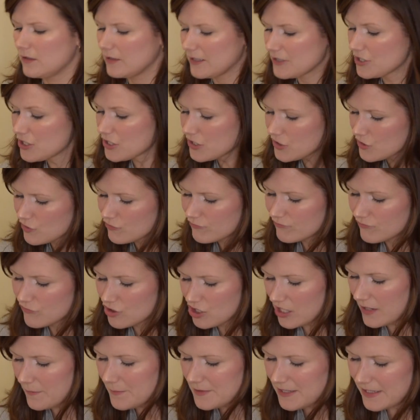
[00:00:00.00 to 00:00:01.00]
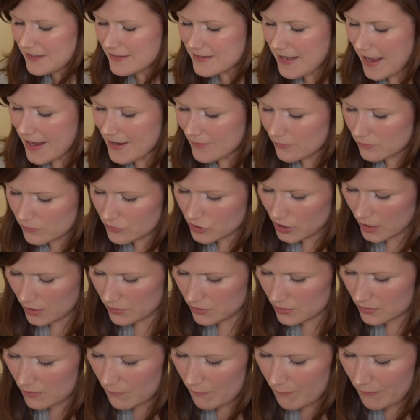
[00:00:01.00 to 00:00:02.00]
Just chips a nail
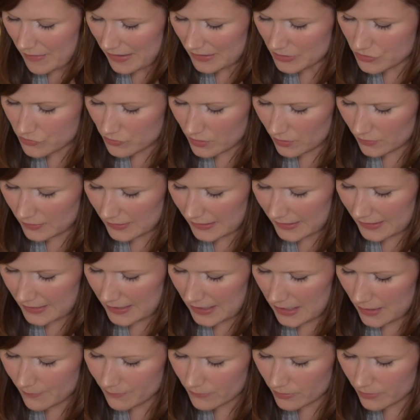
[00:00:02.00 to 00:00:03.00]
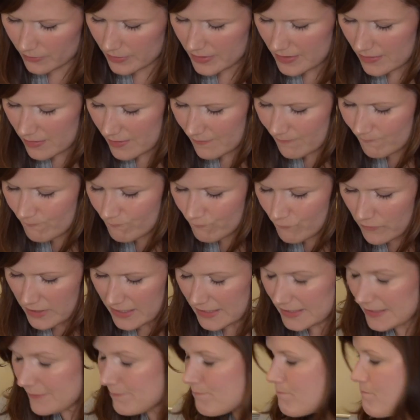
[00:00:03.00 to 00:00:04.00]
changing the battery on the camera, and now I'm really